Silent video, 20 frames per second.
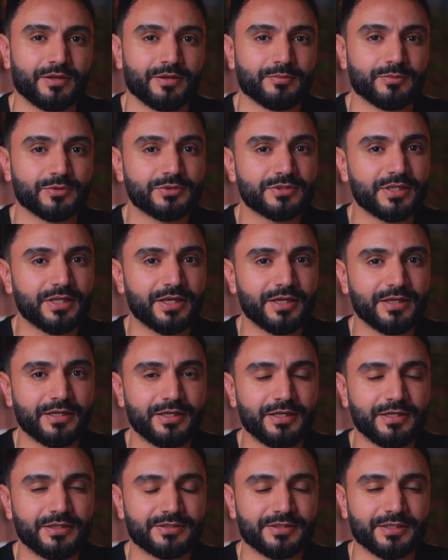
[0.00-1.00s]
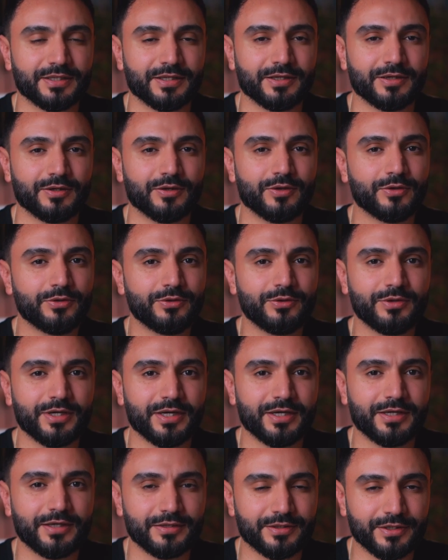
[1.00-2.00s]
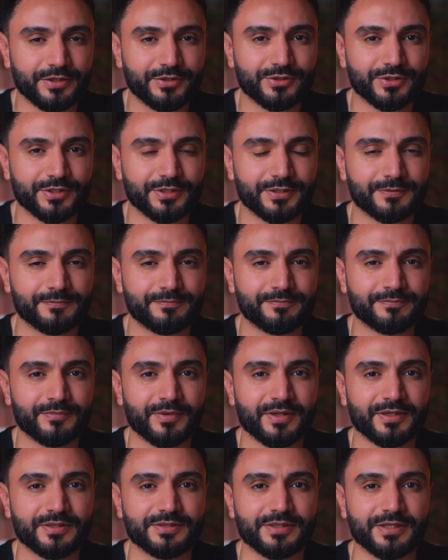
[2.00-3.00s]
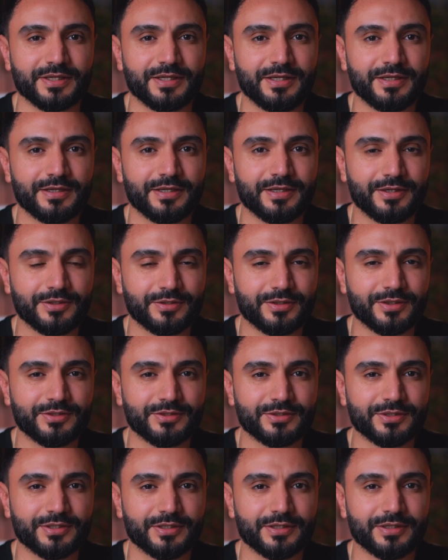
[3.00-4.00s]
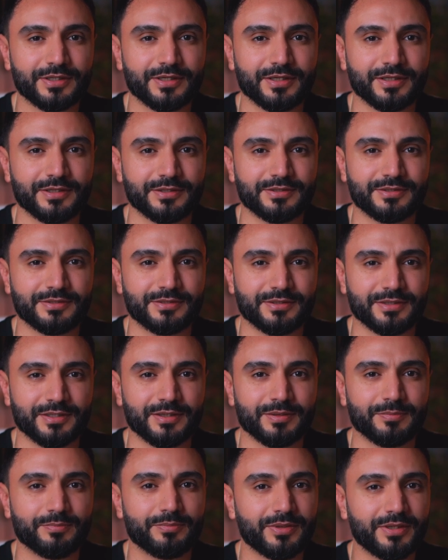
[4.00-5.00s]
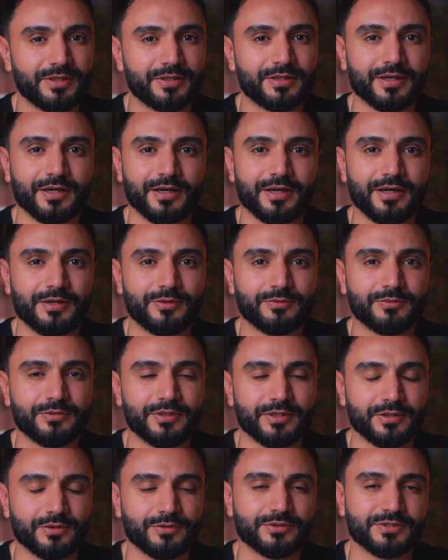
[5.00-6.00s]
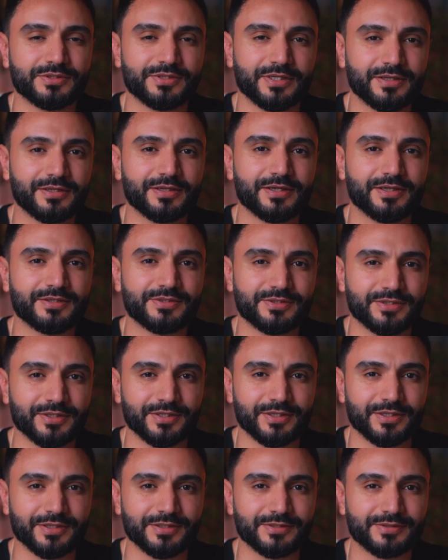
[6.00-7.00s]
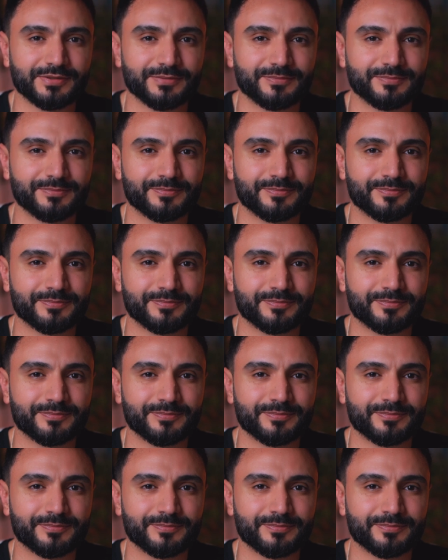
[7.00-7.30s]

Most likely the onion architecture, the clean architecture is uh, built around uh, concentric circles.